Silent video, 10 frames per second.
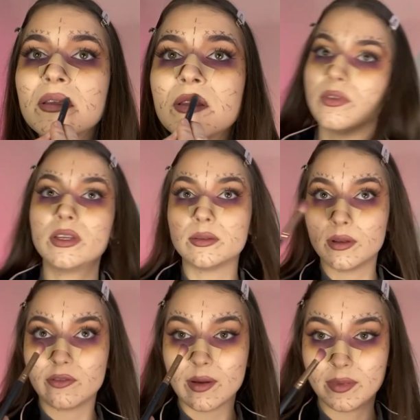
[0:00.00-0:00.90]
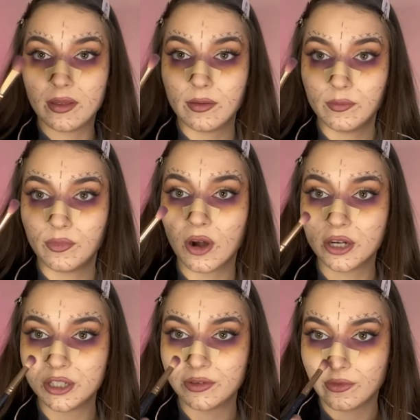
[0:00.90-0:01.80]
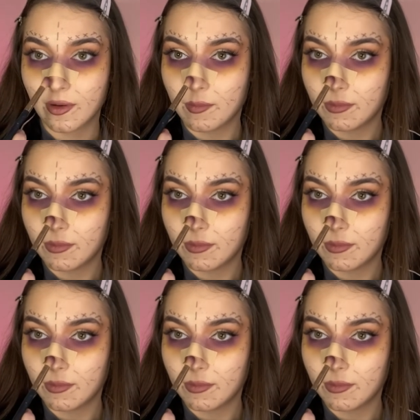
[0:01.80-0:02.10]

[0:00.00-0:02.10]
First, I'm gonna grab the brush from